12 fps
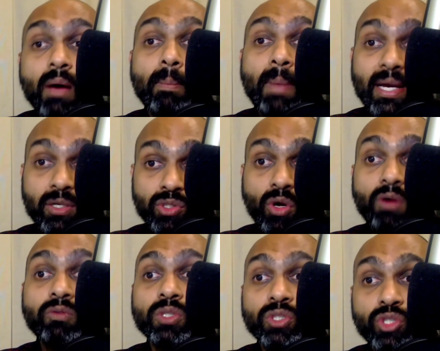
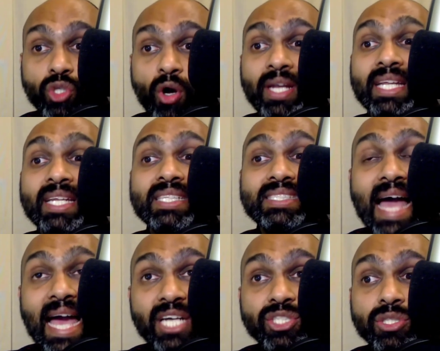Microsoft was joined in its
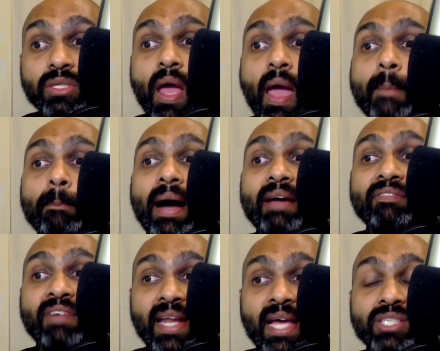action by
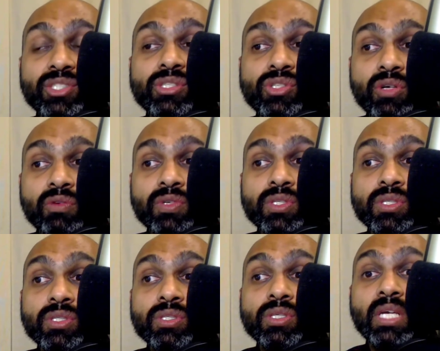Financial
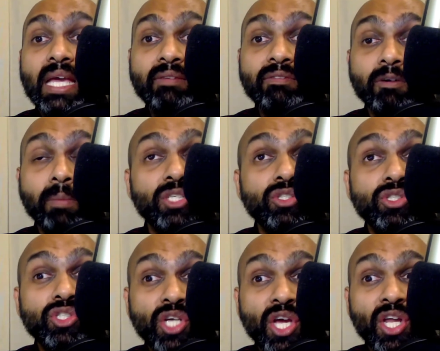Services Information
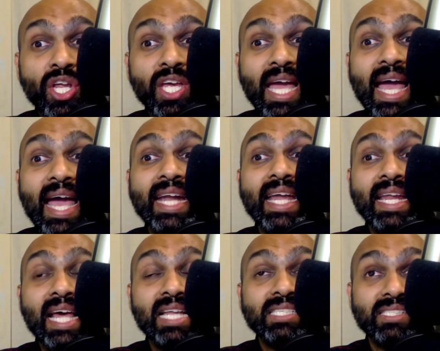Sharing and
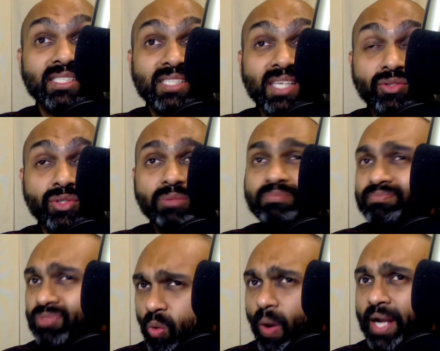Analysis Center,
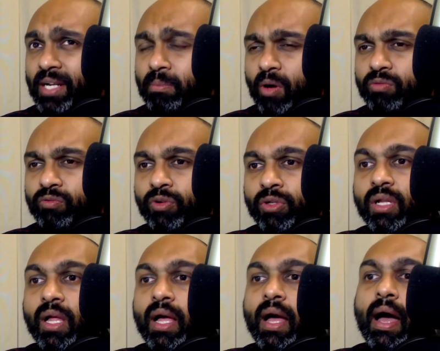quite a mouthful,
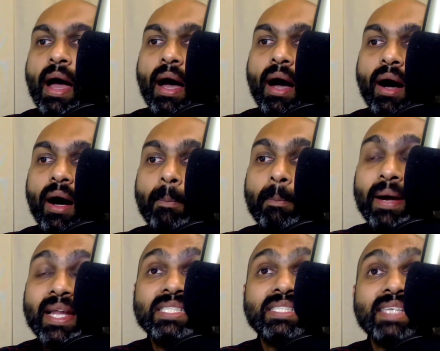but
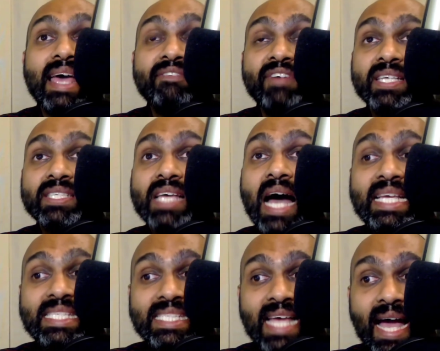it's
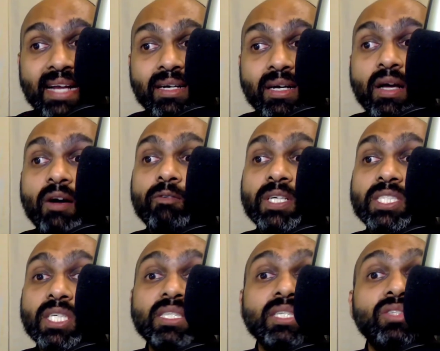FSISAC, which
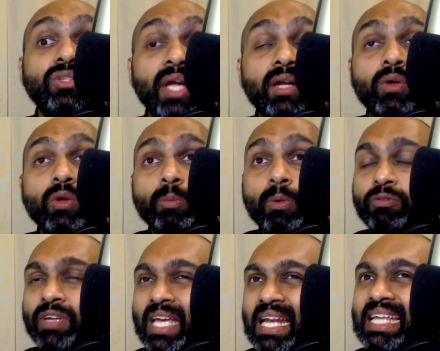is a trade group of
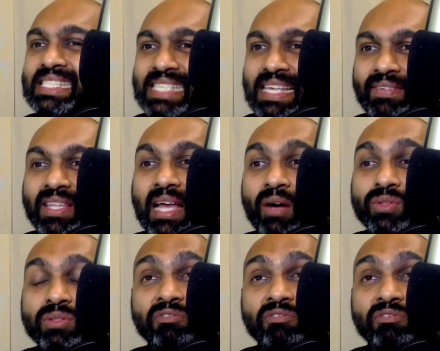nearly 7,000